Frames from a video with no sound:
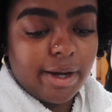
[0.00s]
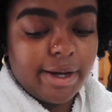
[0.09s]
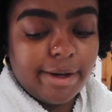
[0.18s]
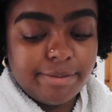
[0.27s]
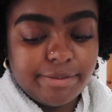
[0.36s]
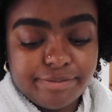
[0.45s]

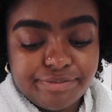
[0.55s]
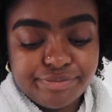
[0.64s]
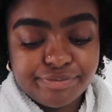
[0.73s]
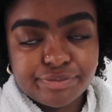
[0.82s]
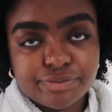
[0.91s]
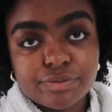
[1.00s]

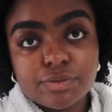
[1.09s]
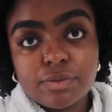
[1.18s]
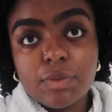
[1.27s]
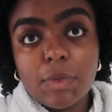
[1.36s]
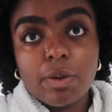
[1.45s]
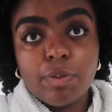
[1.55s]

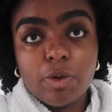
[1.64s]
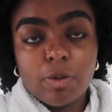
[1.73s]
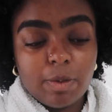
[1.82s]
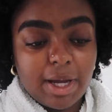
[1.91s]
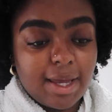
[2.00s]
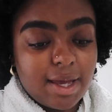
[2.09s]

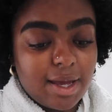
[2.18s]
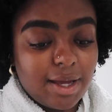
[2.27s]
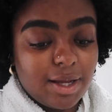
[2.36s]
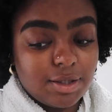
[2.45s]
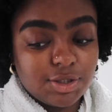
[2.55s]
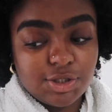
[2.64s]
put my hair
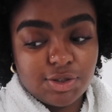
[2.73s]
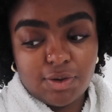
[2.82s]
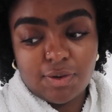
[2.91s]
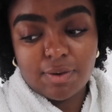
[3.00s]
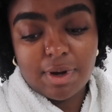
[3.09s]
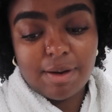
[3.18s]

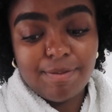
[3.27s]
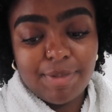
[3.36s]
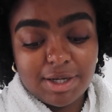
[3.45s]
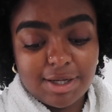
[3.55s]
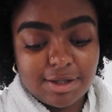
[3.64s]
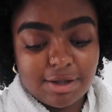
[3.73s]
into a
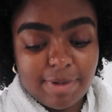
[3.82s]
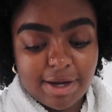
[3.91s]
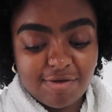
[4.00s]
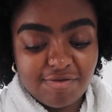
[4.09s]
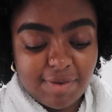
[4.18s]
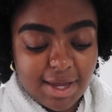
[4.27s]
bun at the
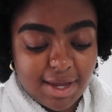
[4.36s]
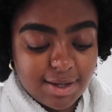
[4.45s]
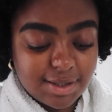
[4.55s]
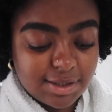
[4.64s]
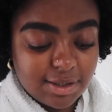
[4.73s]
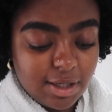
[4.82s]
back of my
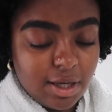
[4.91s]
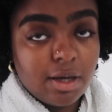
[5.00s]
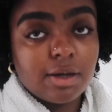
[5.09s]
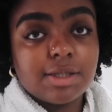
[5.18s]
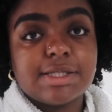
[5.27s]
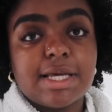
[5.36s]
head
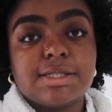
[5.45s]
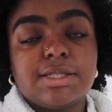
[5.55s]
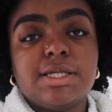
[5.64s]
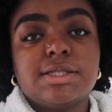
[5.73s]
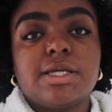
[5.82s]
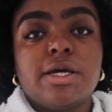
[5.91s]
because that's
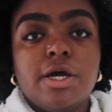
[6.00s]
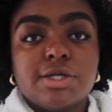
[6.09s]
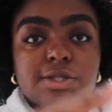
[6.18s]
easy.